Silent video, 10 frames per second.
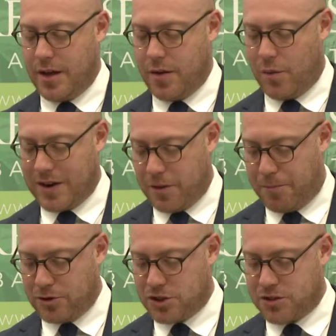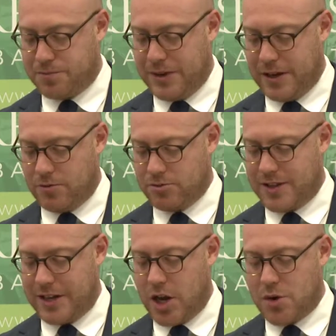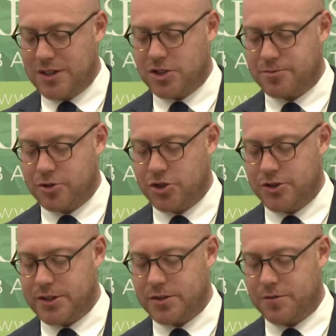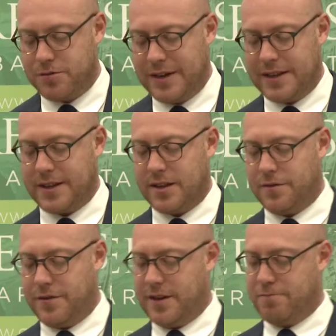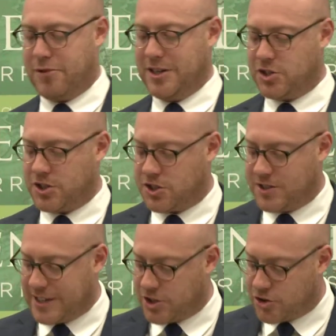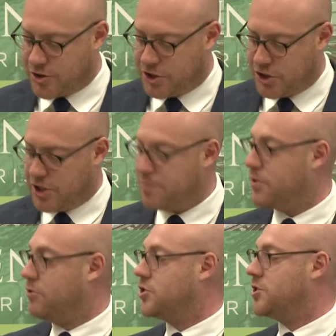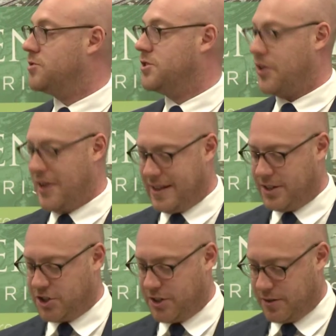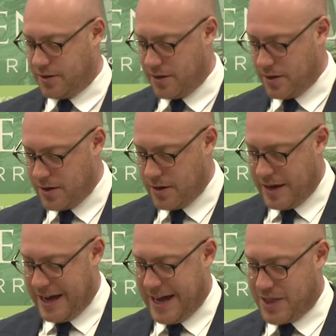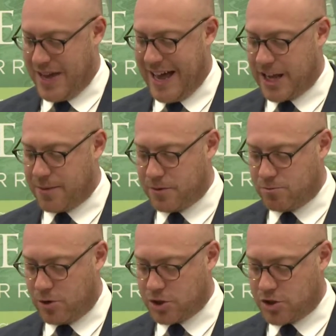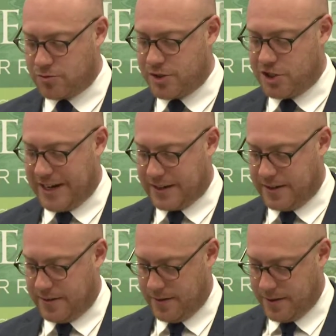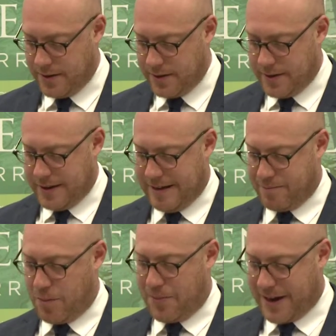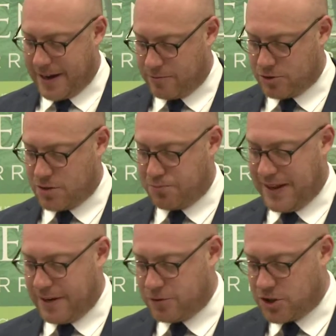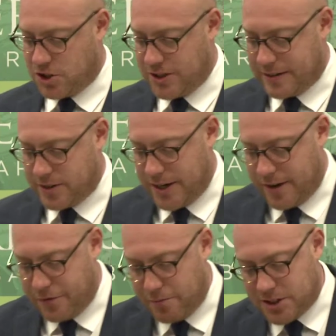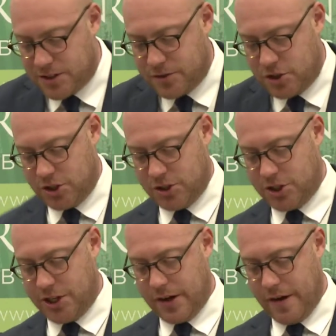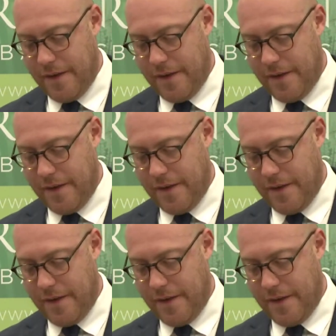One of the points on appeal was that no reasonable jury could have found that the defendant breached a statutory duty but also was not negligent. The argument was rejected. The background was the plaintiff was a secretary for Mr. Verducci.